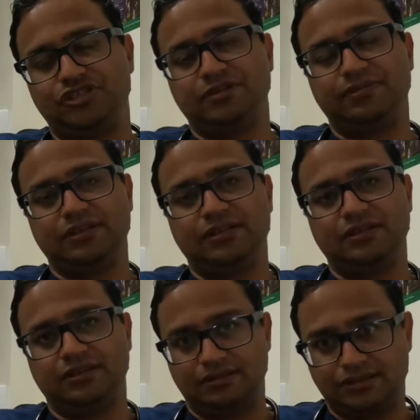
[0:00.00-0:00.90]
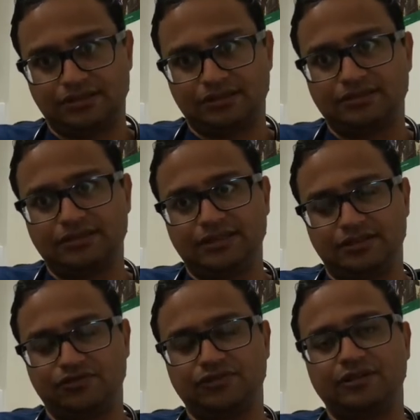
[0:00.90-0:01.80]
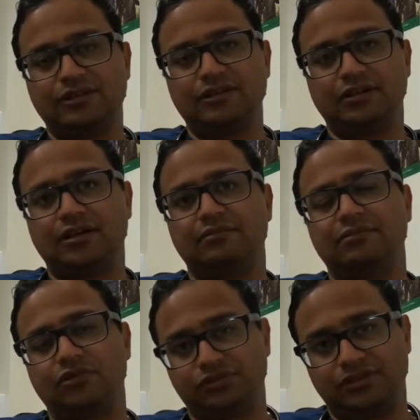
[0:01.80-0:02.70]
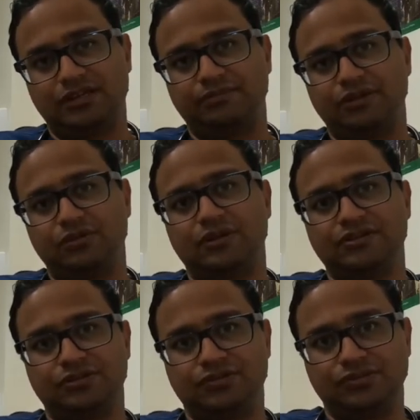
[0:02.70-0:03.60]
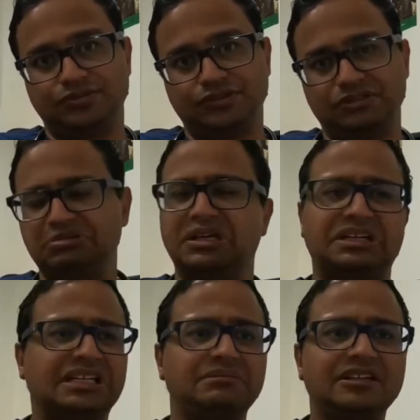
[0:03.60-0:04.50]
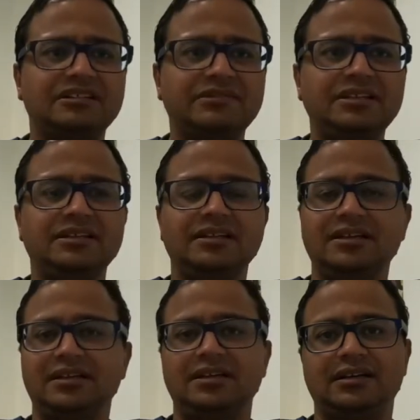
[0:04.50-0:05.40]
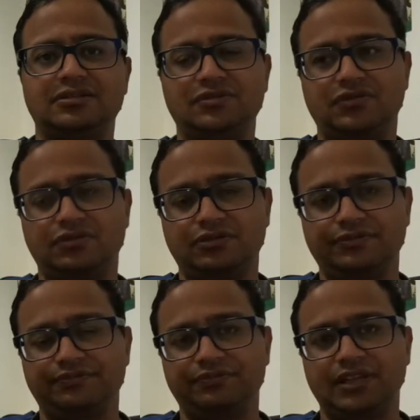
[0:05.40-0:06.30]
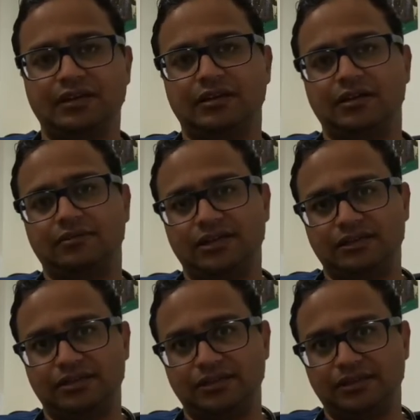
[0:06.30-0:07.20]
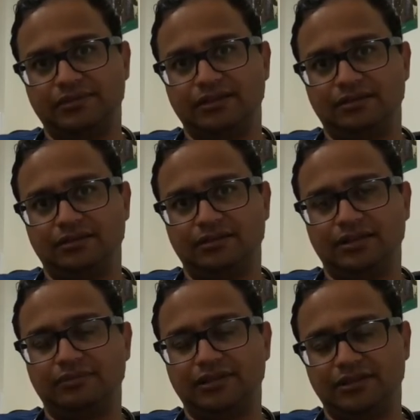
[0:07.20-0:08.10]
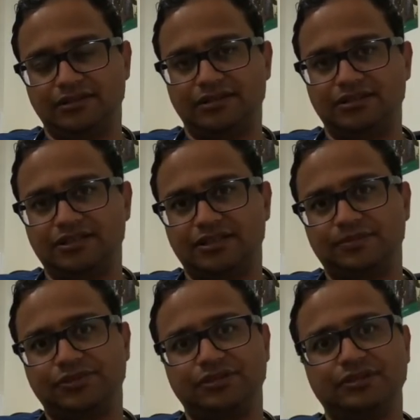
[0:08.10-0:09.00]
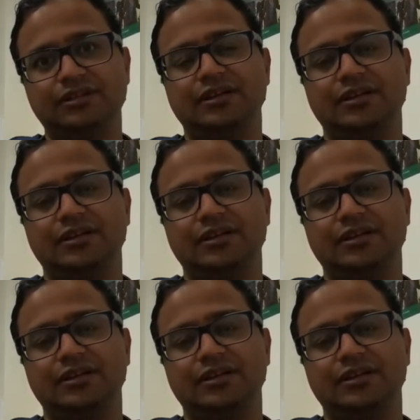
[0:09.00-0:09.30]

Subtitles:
GP in this country, in Australia. I'm more than happy to answer your questions. You can email me as you want. My email is in the description.